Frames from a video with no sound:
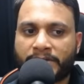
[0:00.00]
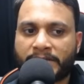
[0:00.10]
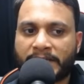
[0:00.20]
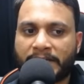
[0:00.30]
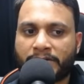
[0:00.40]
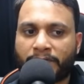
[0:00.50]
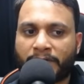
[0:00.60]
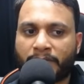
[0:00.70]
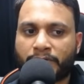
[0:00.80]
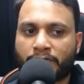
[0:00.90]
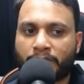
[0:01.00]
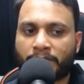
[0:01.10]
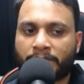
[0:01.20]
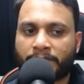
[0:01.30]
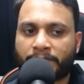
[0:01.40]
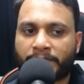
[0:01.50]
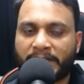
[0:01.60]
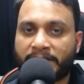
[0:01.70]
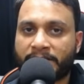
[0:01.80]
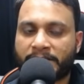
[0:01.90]
the size of nums2,
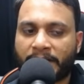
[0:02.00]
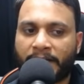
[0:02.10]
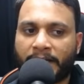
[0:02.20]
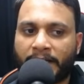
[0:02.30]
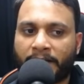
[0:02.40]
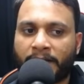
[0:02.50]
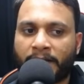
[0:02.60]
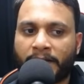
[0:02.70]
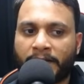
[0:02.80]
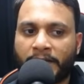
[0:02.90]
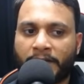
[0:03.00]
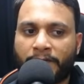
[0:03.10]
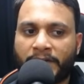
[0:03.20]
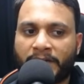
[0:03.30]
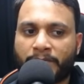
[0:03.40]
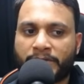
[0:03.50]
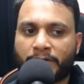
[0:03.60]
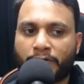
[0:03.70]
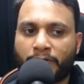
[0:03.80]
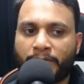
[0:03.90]
that is the second array. If it comes
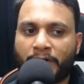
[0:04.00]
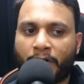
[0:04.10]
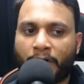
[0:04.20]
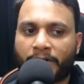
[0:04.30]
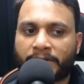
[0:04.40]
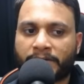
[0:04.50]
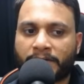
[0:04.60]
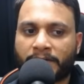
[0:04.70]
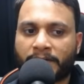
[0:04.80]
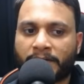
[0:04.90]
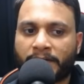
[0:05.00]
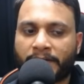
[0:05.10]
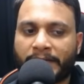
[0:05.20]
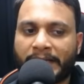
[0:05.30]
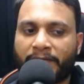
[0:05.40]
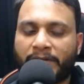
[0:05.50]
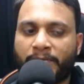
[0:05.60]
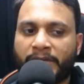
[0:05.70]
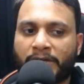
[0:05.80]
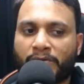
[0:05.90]
out to be odd, then I will
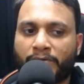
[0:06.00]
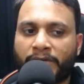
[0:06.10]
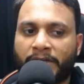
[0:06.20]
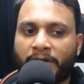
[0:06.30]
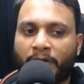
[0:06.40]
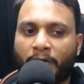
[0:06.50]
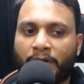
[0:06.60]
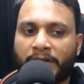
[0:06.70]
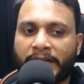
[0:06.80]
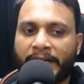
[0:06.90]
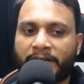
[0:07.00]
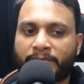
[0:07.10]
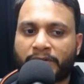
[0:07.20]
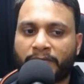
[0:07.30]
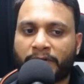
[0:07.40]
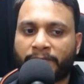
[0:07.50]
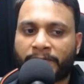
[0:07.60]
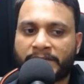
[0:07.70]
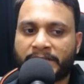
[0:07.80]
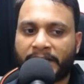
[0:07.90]
be including all the items of the
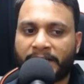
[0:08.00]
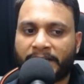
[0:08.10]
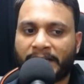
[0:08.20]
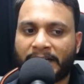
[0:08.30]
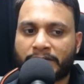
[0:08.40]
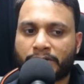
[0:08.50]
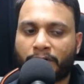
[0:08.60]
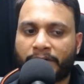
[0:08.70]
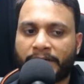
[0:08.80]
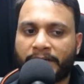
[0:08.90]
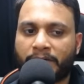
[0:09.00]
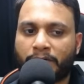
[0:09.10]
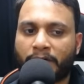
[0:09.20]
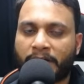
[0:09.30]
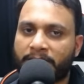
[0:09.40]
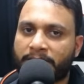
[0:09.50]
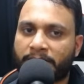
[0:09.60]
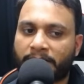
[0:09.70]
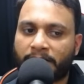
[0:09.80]
first array and XOR it into our answer.